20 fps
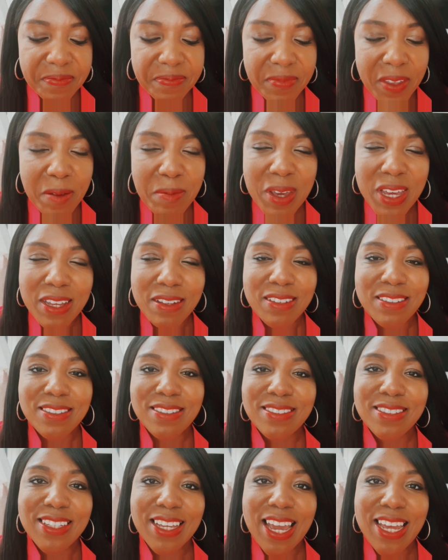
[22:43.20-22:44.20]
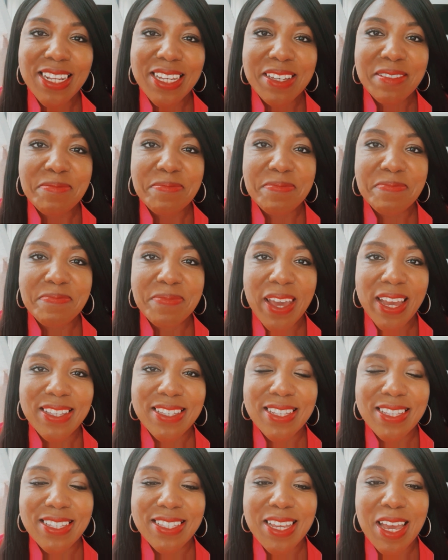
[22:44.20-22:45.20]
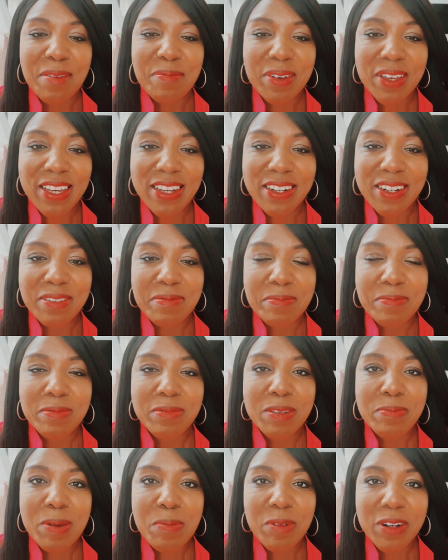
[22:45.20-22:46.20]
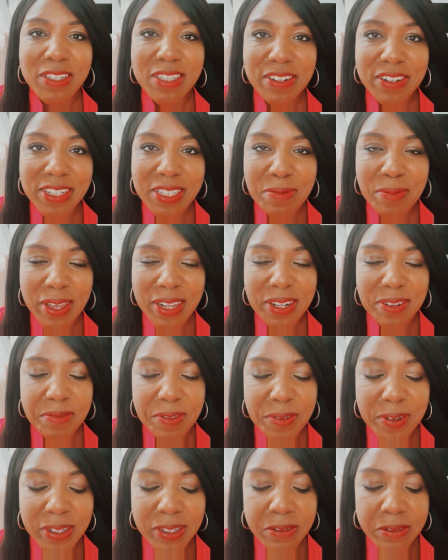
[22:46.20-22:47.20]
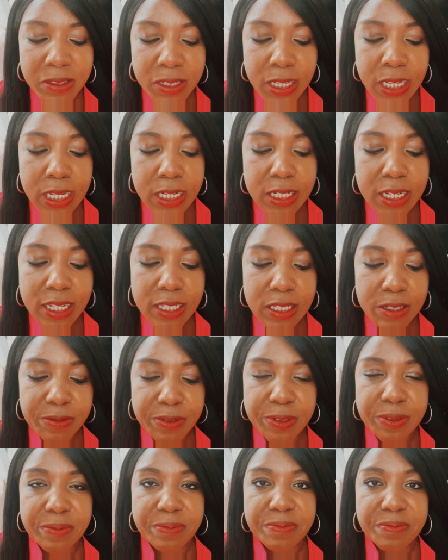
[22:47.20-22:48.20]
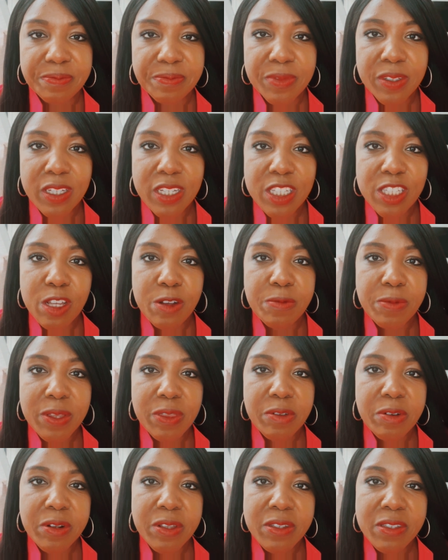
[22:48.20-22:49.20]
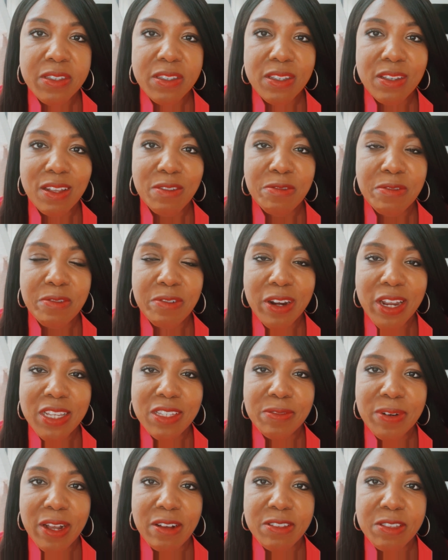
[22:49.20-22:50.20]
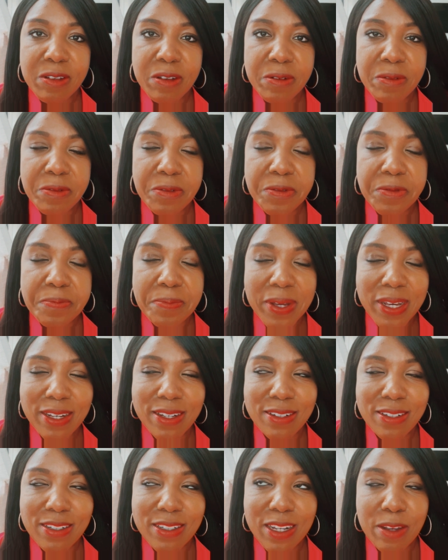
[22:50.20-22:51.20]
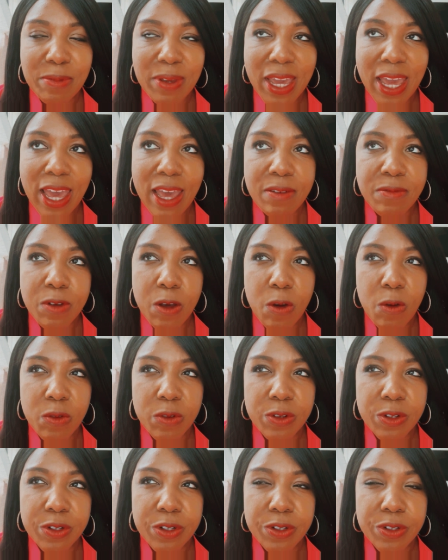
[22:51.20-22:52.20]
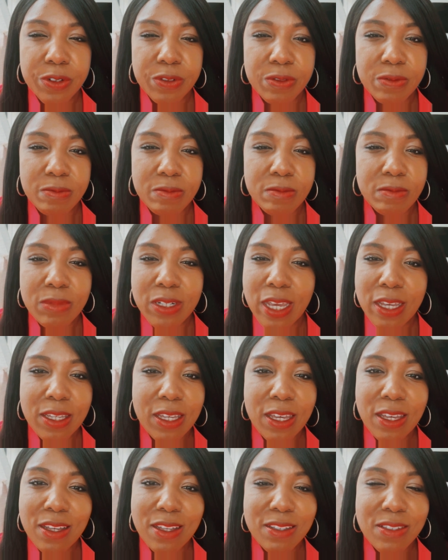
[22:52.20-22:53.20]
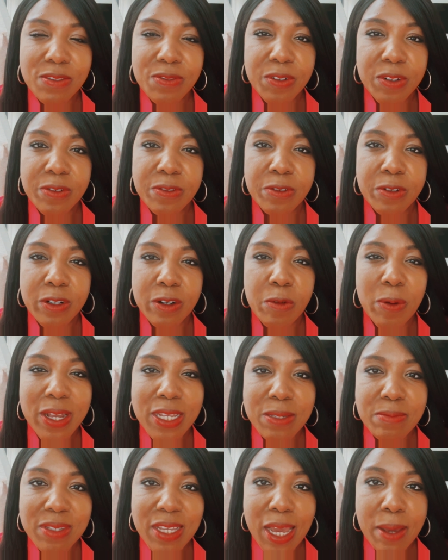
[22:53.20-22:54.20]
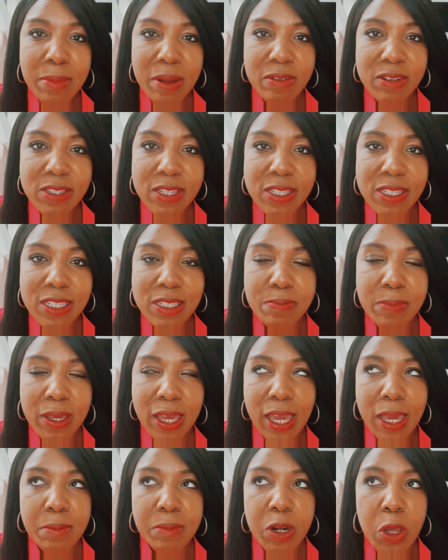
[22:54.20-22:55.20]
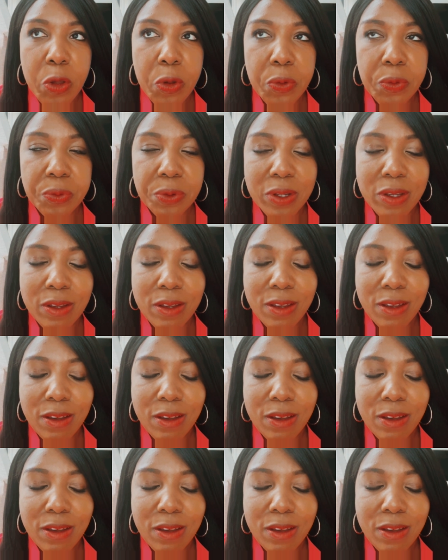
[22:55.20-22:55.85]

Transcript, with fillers: I mean, to kind of get back to the topic here, to be more serious about it, if you will, deja vu. So we throw this phrase around so much, and we have over decades, for, for quite some time ever since this became known.